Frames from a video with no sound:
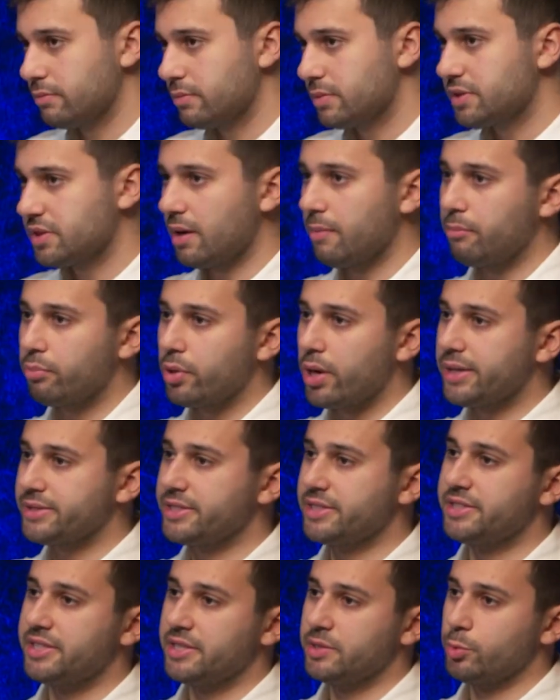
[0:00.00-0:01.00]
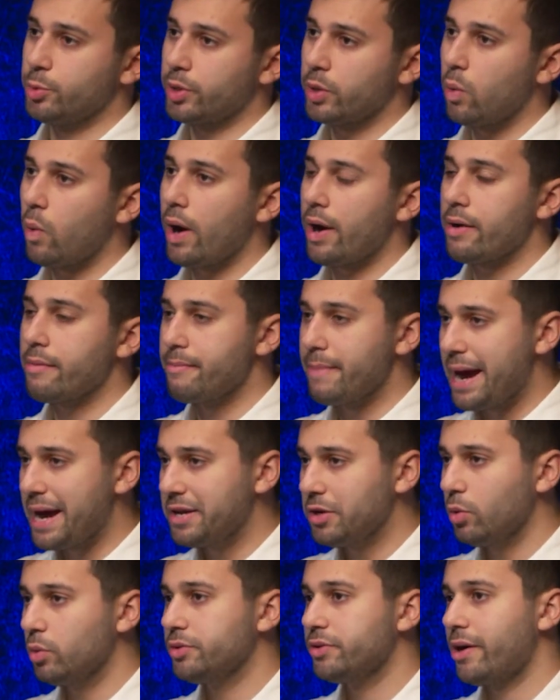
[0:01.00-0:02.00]
Some processes require
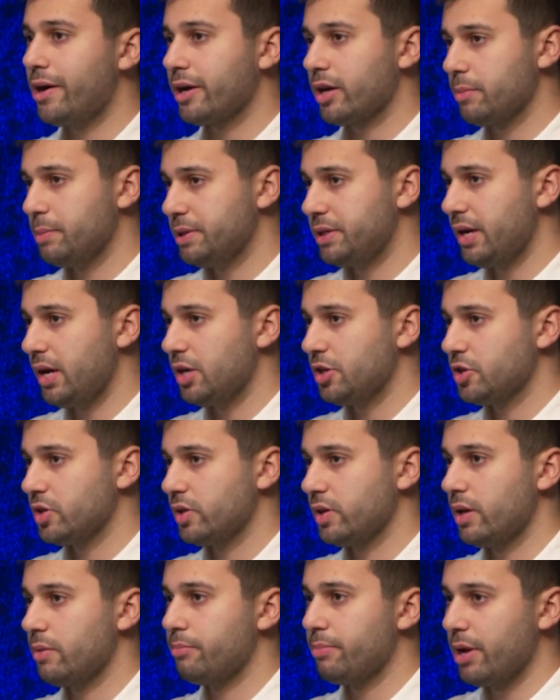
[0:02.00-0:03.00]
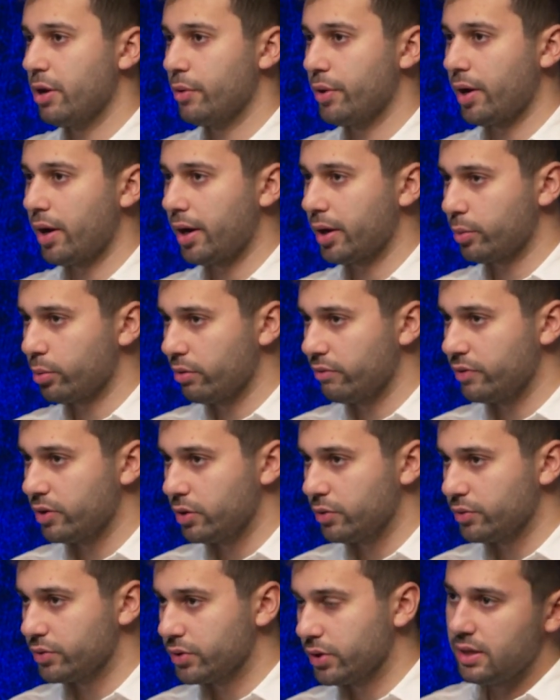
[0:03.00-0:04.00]
manual documentation and periodic
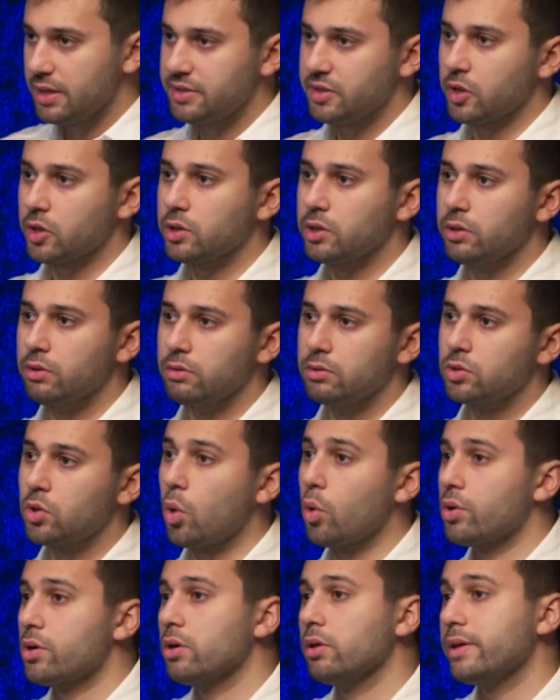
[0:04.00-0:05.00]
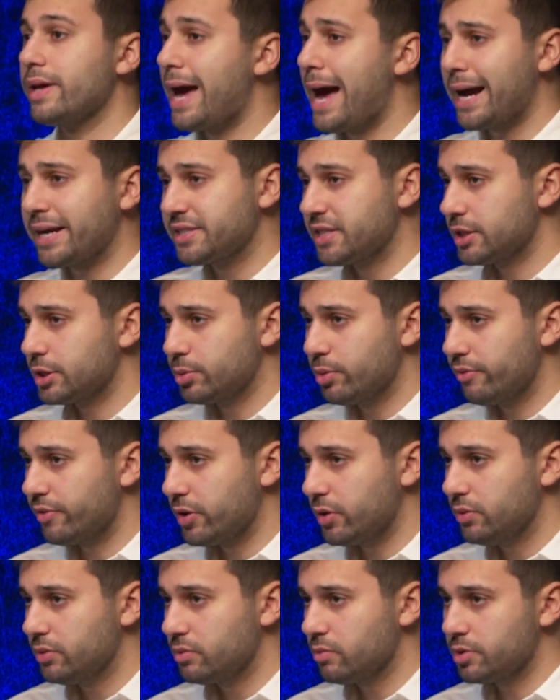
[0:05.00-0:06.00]
reviews. These include quarterly access
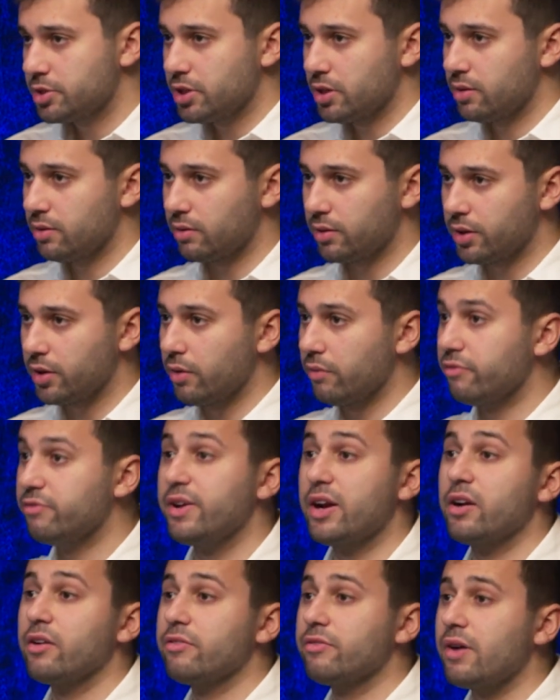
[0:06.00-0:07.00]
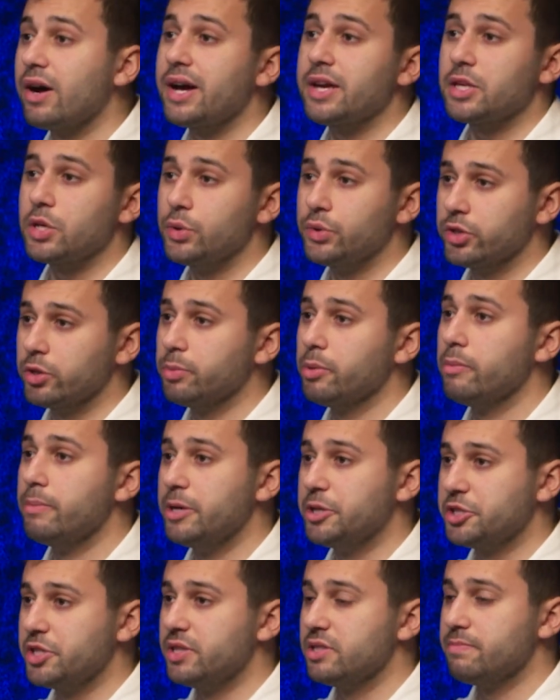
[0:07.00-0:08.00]
reviews, which are, verifying user
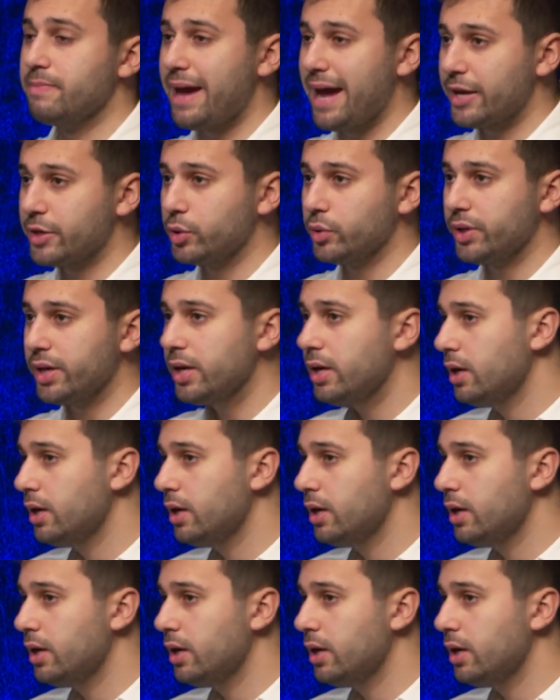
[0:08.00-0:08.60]
permissions manually,